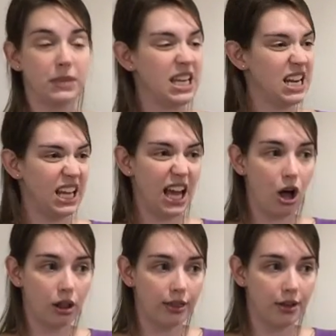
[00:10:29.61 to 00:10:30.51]
eating
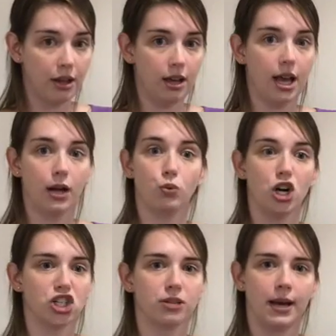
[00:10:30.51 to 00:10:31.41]
healthy and
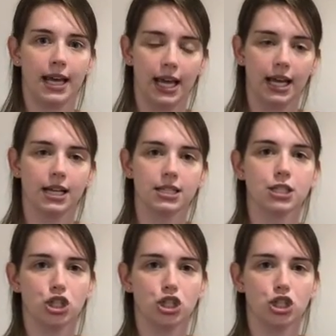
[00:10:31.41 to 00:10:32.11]
washing my hands